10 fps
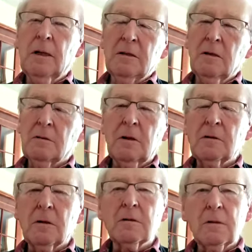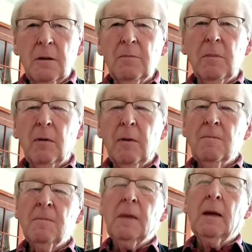Is it just a
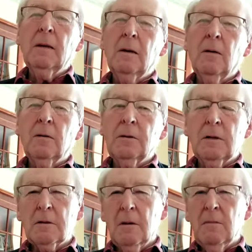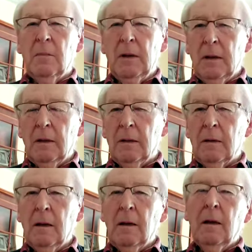symbol, or does it
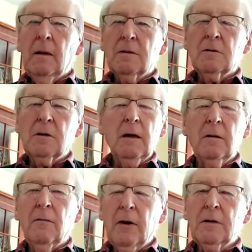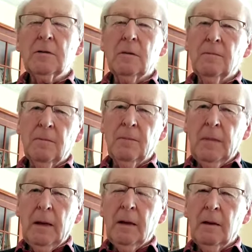mean
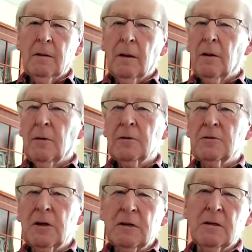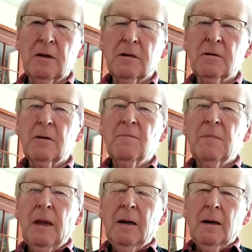salvation in the Lord Jesus,
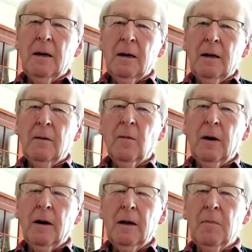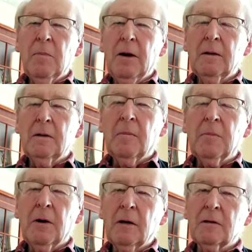where he paid the
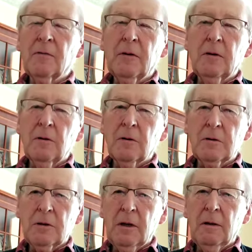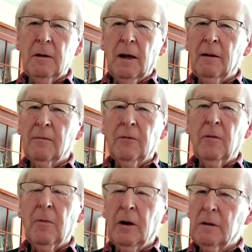price for your sin and
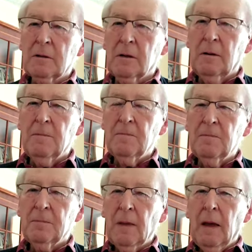for my sin?